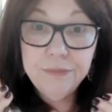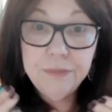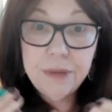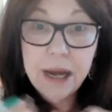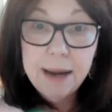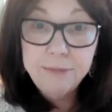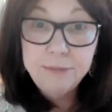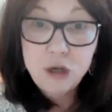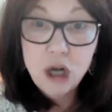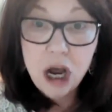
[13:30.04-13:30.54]

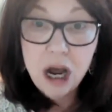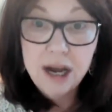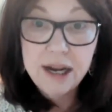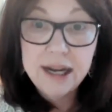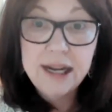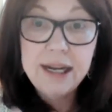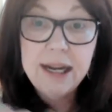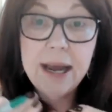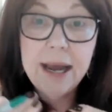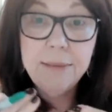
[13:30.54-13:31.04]
I'm
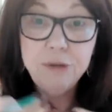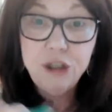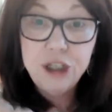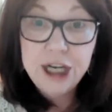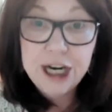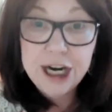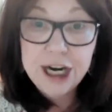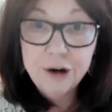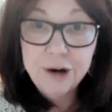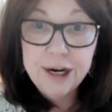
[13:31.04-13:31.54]
talking, I'm
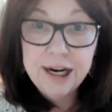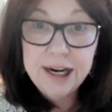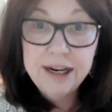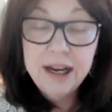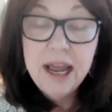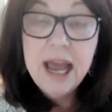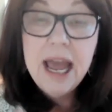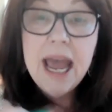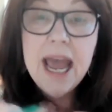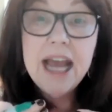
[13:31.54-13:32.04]

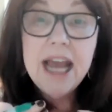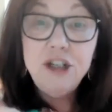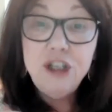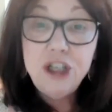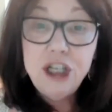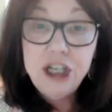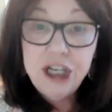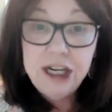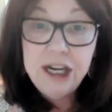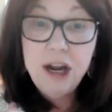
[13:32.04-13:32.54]
sharing. And
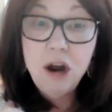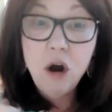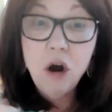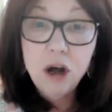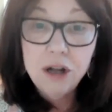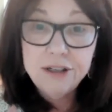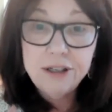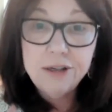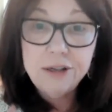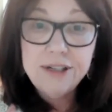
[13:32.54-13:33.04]
she
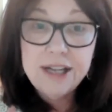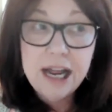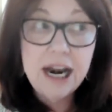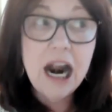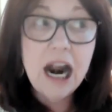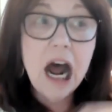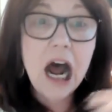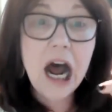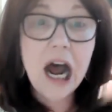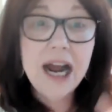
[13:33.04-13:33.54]
also
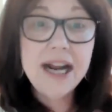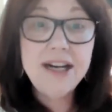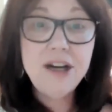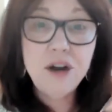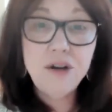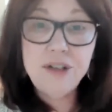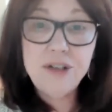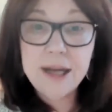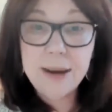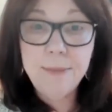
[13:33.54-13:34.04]
said, I know
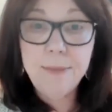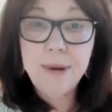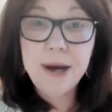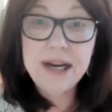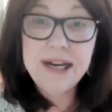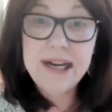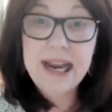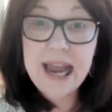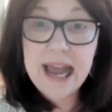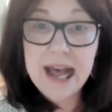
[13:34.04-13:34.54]

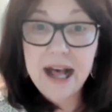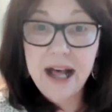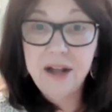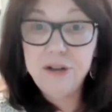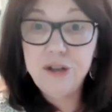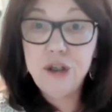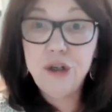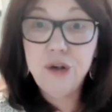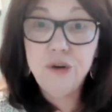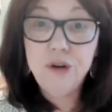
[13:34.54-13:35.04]
somebody
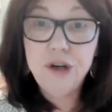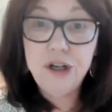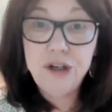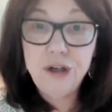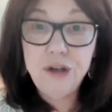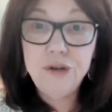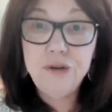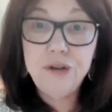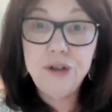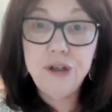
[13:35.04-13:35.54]
else who could
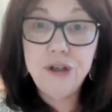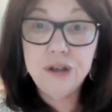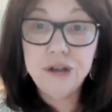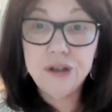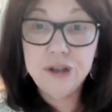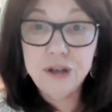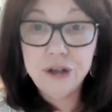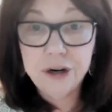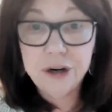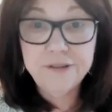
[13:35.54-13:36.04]
use your
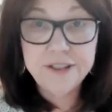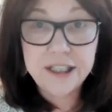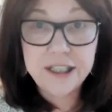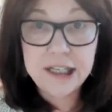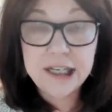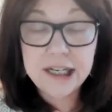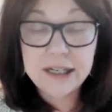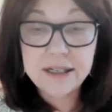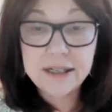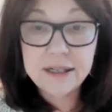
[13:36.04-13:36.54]

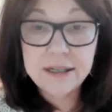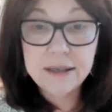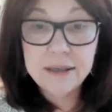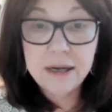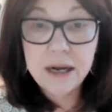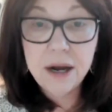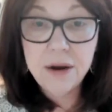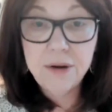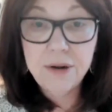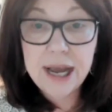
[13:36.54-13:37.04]
services.
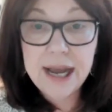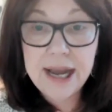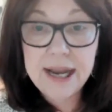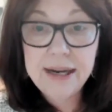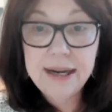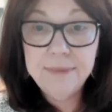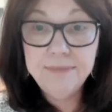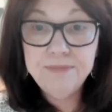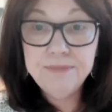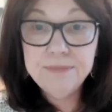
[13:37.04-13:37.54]

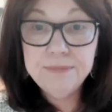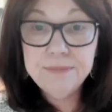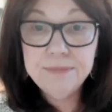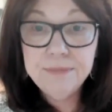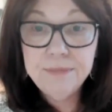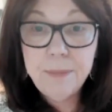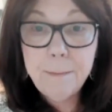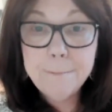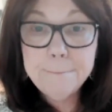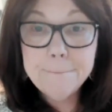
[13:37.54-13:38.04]
Okay.
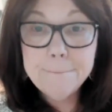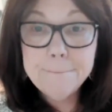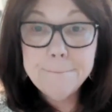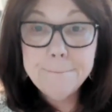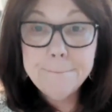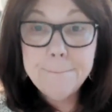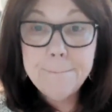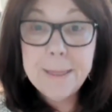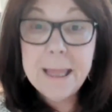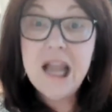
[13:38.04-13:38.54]

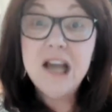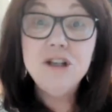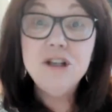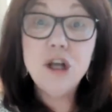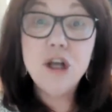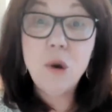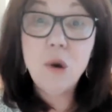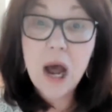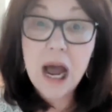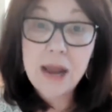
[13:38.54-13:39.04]

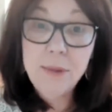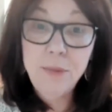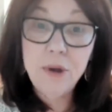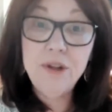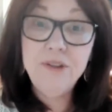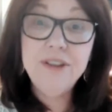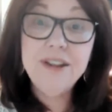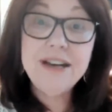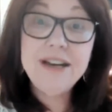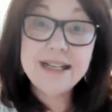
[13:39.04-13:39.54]
So I
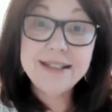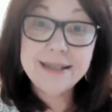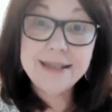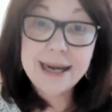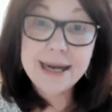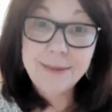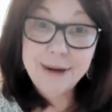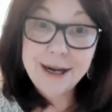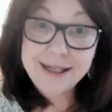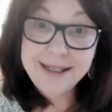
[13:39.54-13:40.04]
will, the next
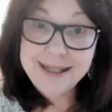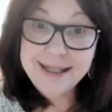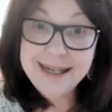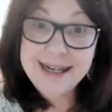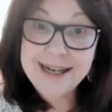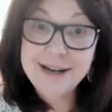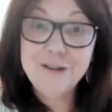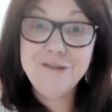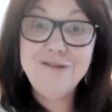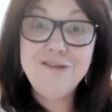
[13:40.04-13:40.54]
time I see
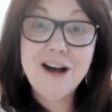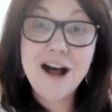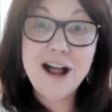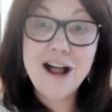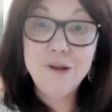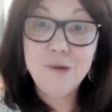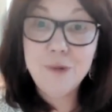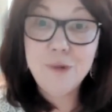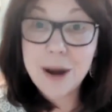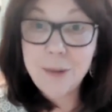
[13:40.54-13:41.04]
her,
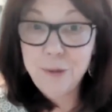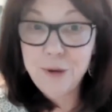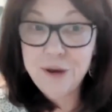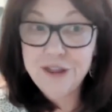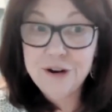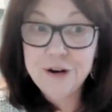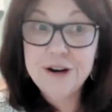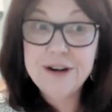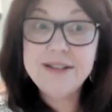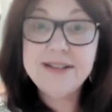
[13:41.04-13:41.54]
follow up with
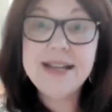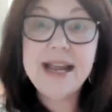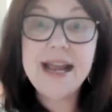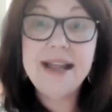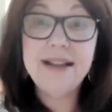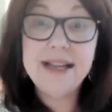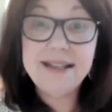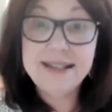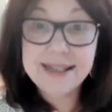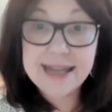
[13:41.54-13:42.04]
her and say,
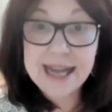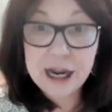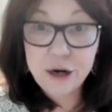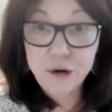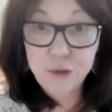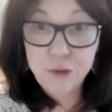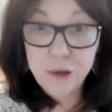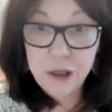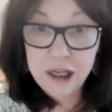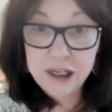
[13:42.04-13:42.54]
let's
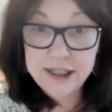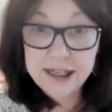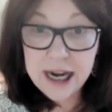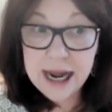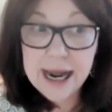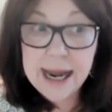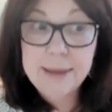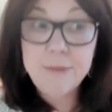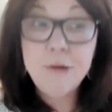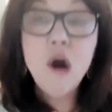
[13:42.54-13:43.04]
schedule a
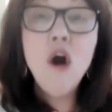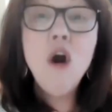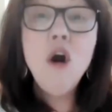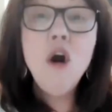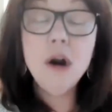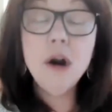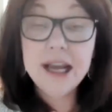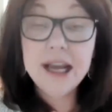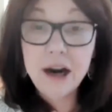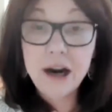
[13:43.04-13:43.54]
time,
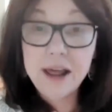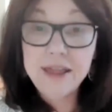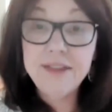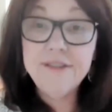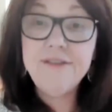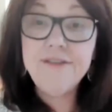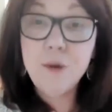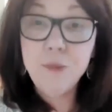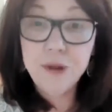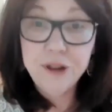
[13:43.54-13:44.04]
or get on the
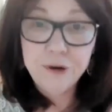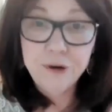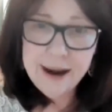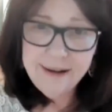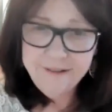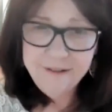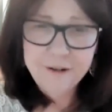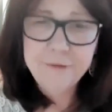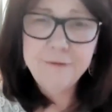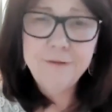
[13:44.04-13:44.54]
phone with her. I
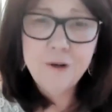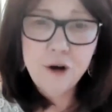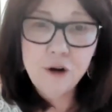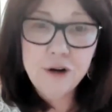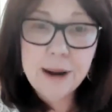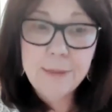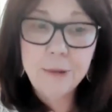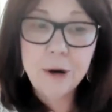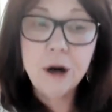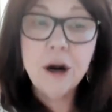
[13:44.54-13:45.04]
have her phone
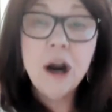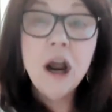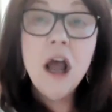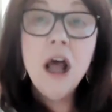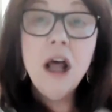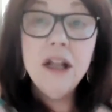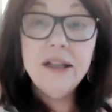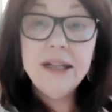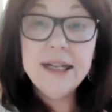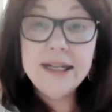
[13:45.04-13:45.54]
number.
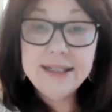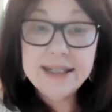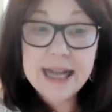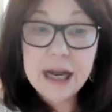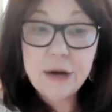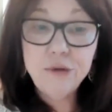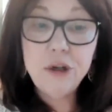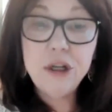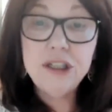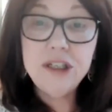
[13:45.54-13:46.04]
Let's
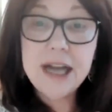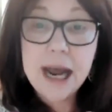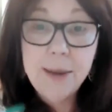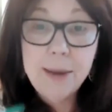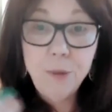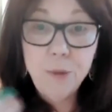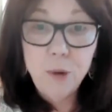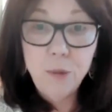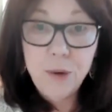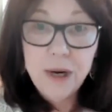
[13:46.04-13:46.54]
schedule a time
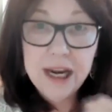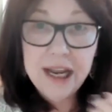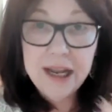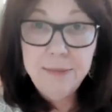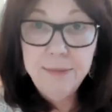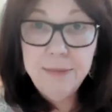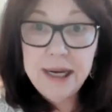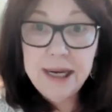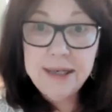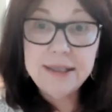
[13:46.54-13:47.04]
where we can
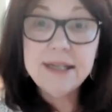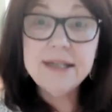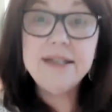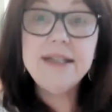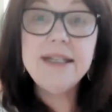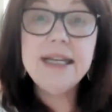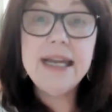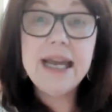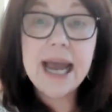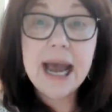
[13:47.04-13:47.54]
meet to
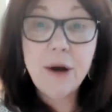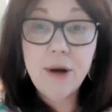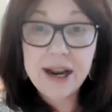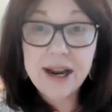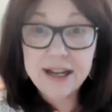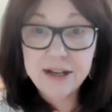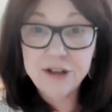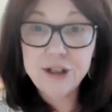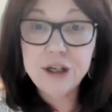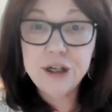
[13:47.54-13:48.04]
see how I
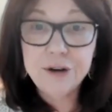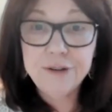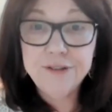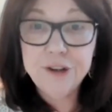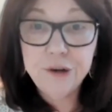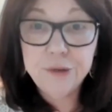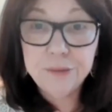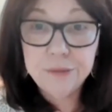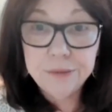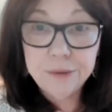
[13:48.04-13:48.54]
can serve
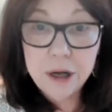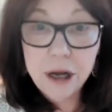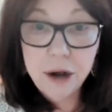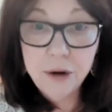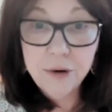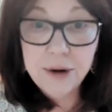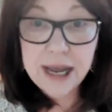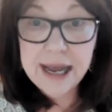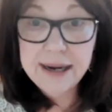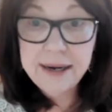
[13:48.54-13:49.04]
you.
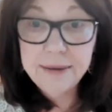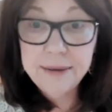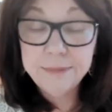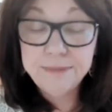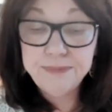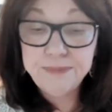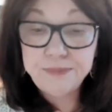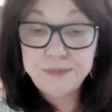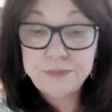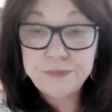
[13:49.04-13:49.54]
Okay.
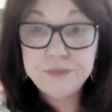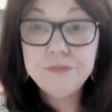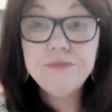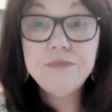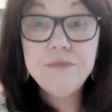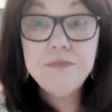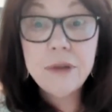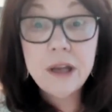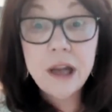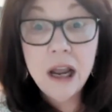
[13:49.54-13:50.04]

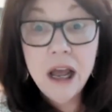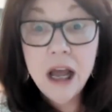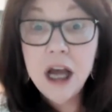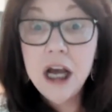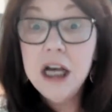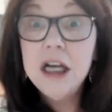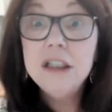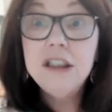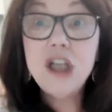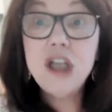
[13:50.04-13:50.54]

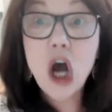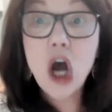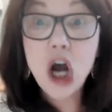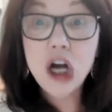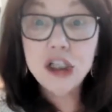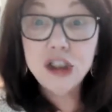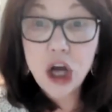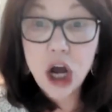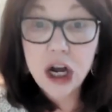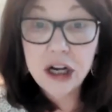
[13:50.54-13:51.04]

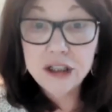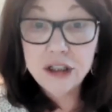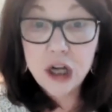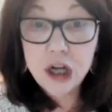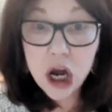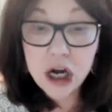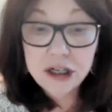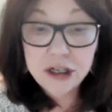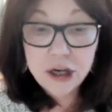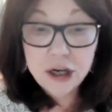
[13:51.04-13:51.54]
Talk.
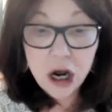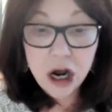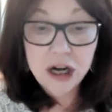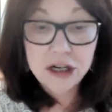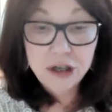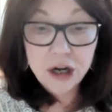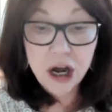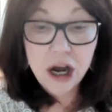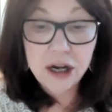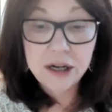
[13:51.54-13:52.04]

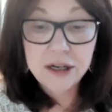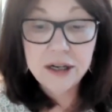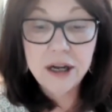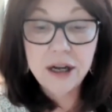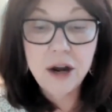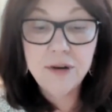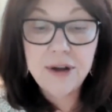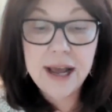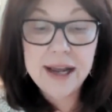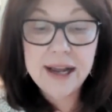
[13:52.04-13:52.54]

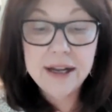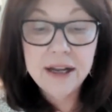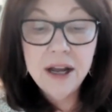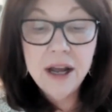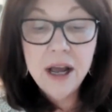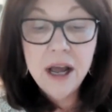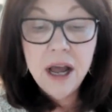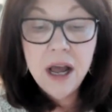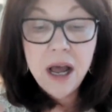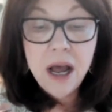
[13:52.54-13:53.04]
Okay.
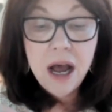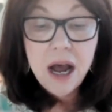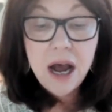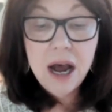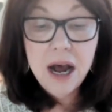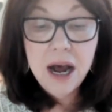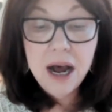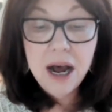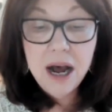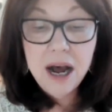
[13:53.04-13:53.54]

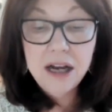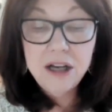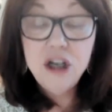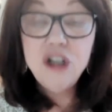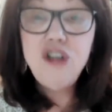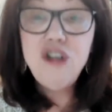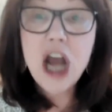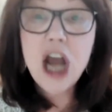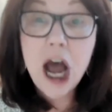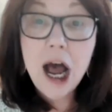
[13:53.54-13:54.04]

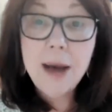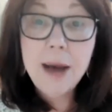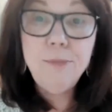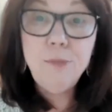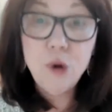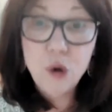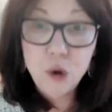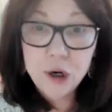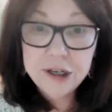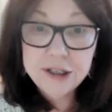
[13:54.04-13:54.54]
Job
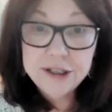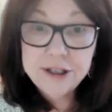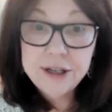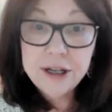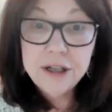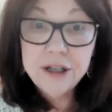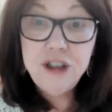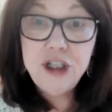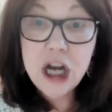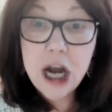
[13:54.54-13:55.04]

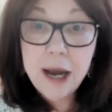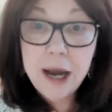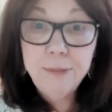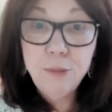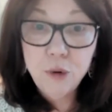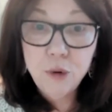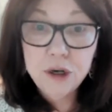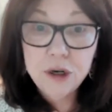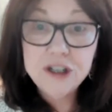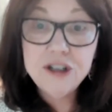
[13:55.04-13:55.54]

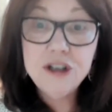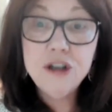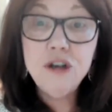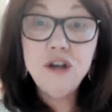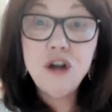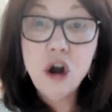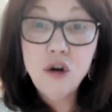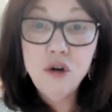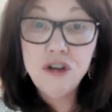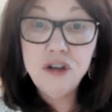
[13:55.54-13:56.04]
boards,
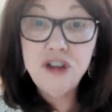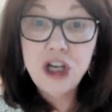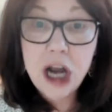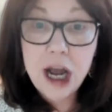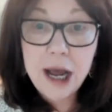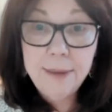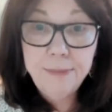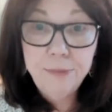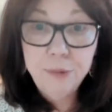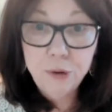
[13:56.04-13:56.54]
local
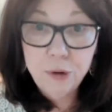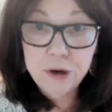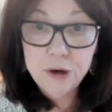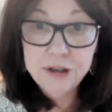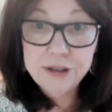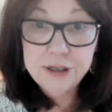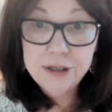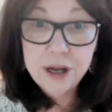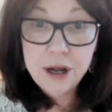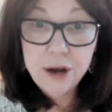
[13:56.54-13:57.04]
job
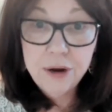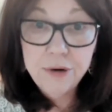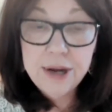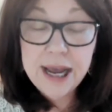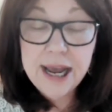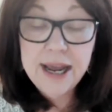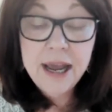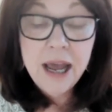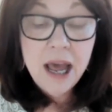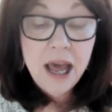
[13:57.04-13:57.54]
boards.
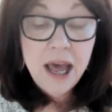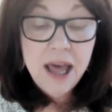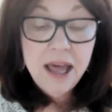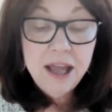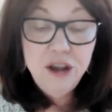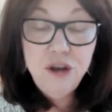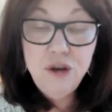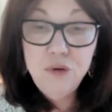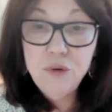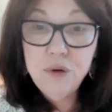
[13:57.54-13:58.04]
Okay.
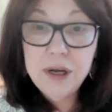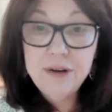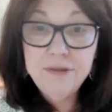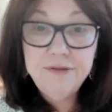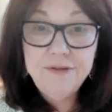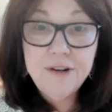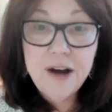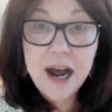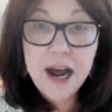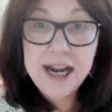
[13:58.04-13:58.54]
You can
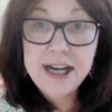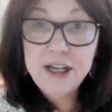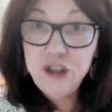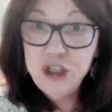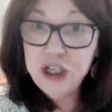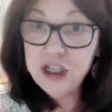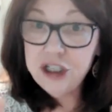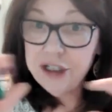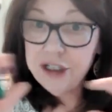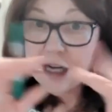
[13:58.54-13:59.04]

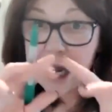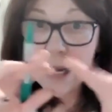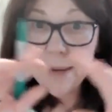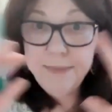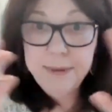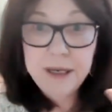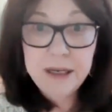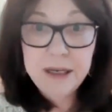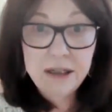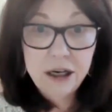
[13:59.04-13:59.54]
just type
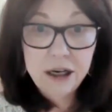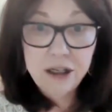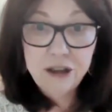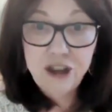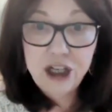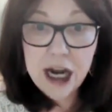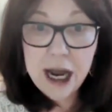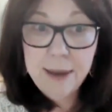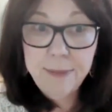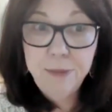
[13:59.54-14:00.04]
in
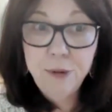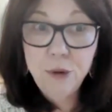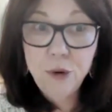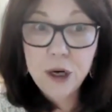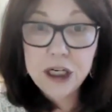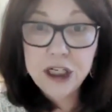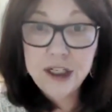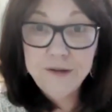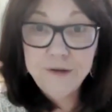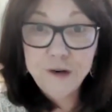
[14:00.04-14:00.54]
job
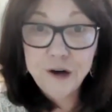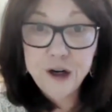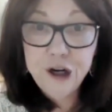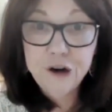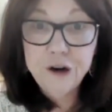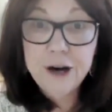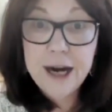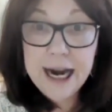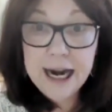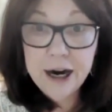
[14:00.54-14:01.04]
boards for
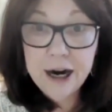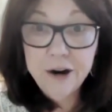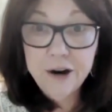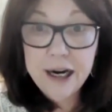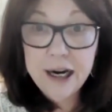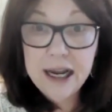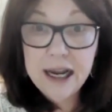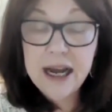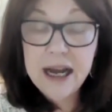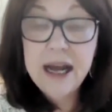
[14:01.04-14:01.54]
your
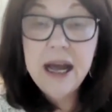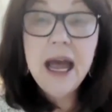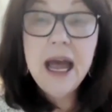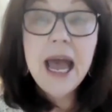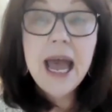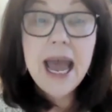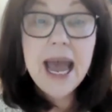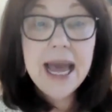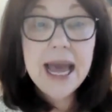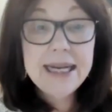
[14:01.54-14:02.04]
area
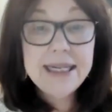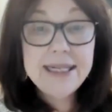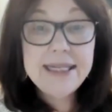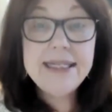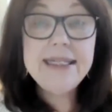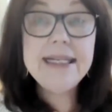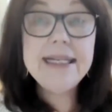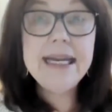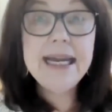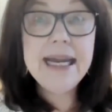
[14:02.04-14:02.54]
and
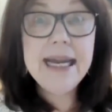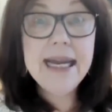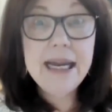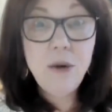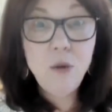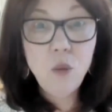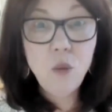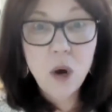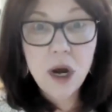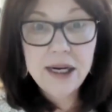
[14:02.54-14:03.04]
see
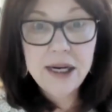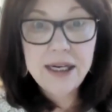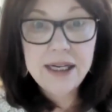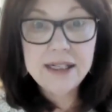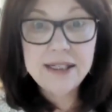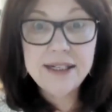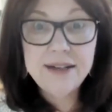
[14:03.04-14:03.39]
what is